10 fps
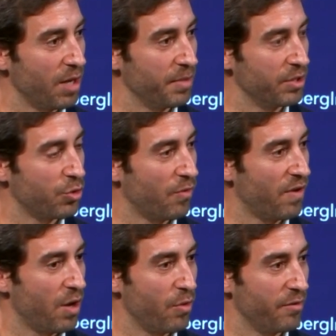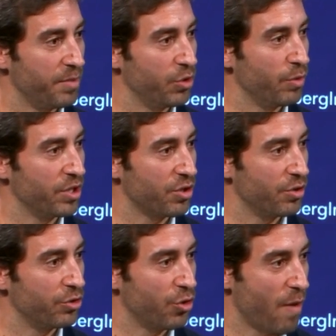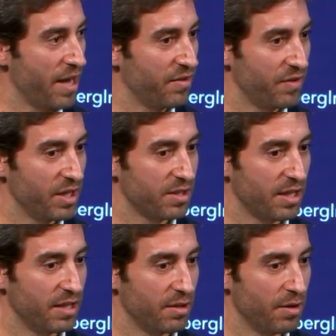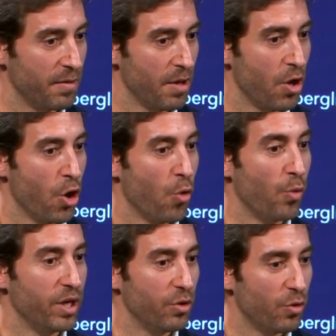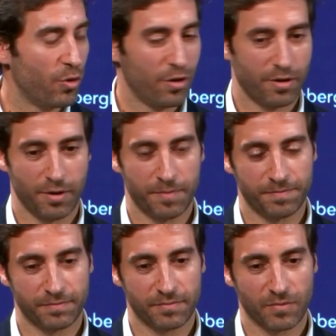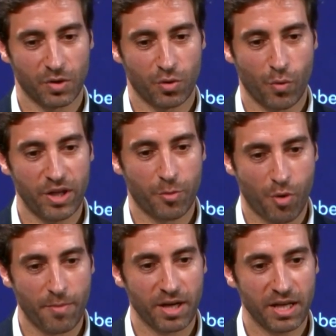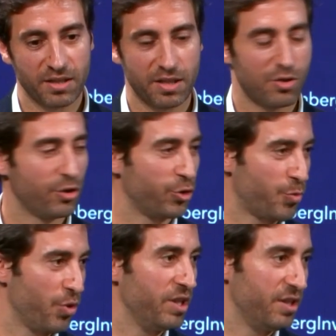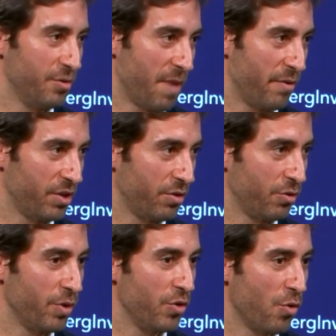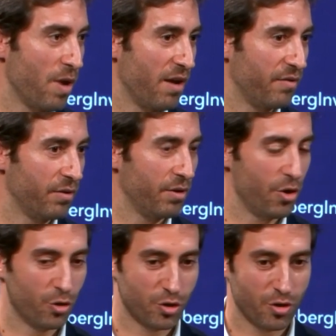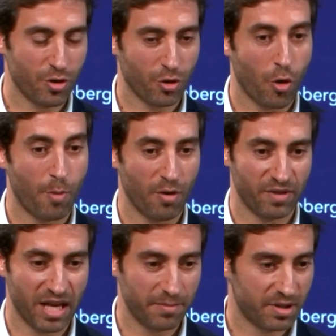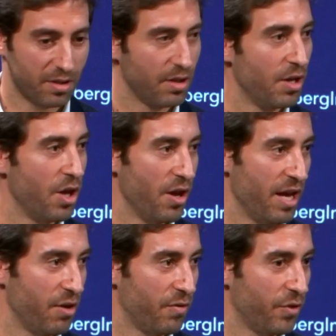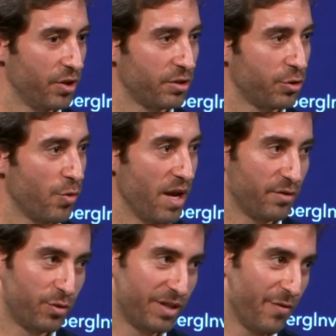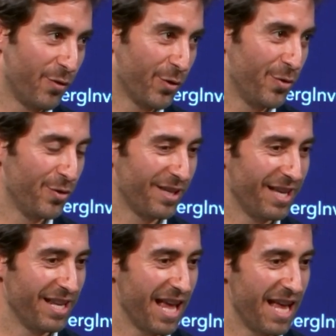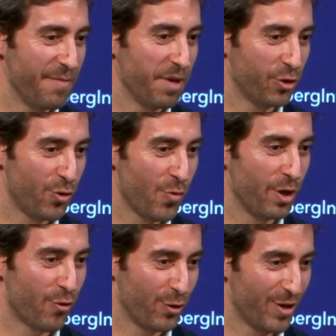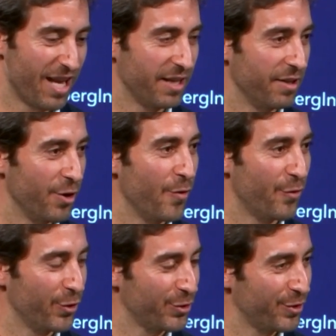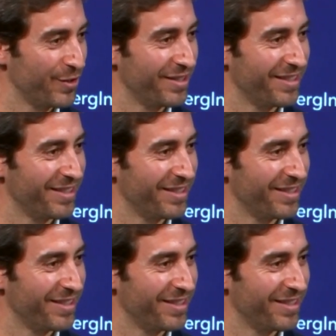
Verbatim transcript: I mean, so far we have been doing the, the right things and uh, we know um, to win the Premier League is not a sprint, it's a marathon. We know we have uh, another couple of games ahead of us, so we have to stay focused and, and make sure we cross the line uh, first.